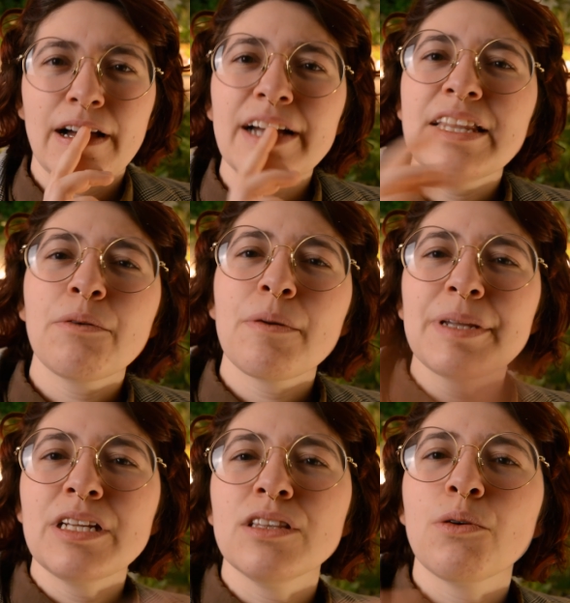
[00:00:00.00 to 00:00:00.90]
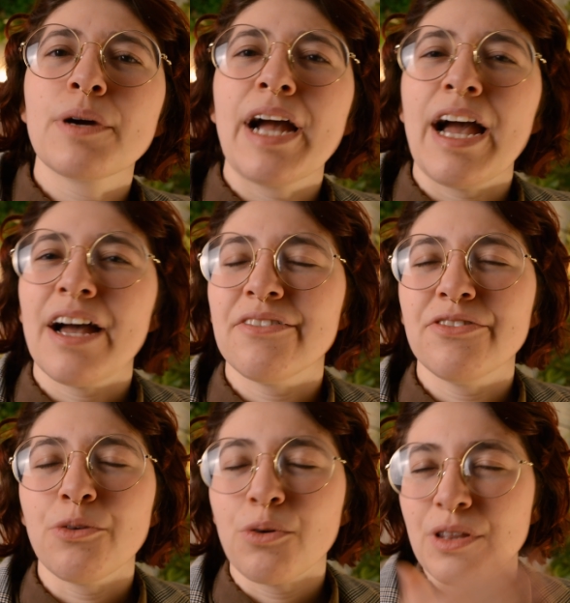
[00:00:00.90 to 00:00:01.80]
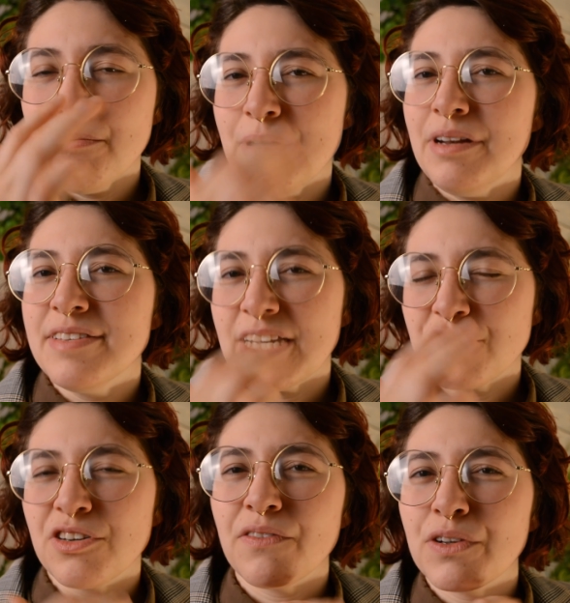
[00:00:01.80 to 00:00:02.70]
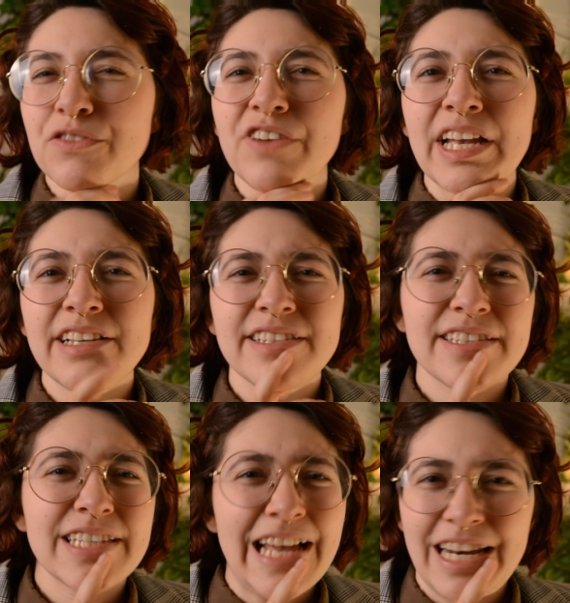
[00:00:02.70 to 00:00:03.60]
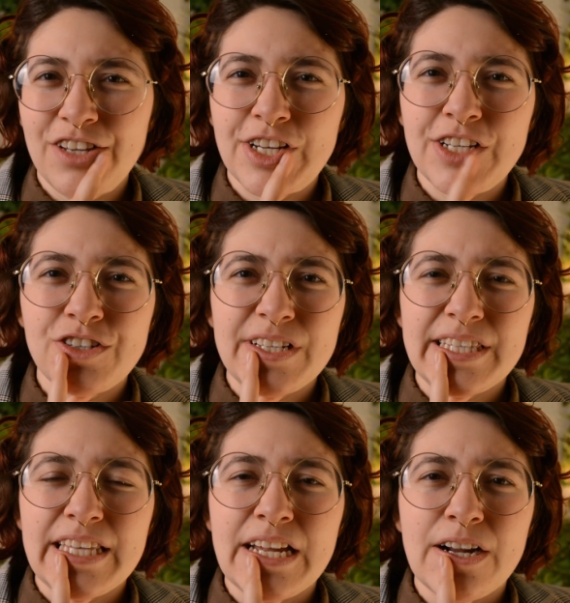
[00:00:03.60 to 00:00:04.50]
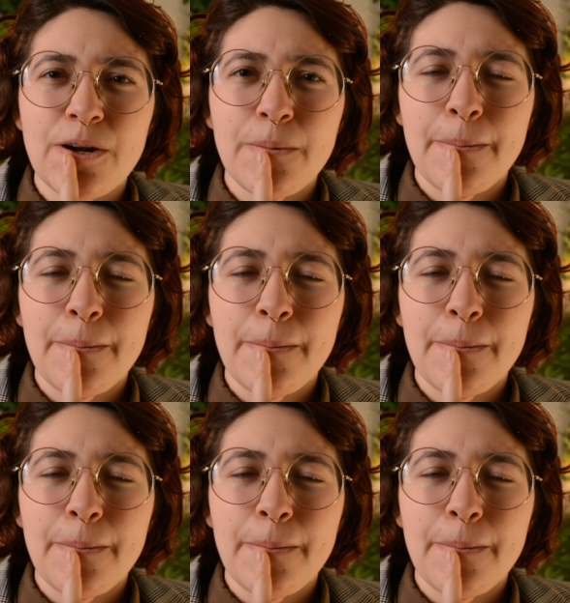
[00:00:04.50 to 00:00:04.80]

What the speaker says: And then what about the lower half or the midsection of your face? Any changes there?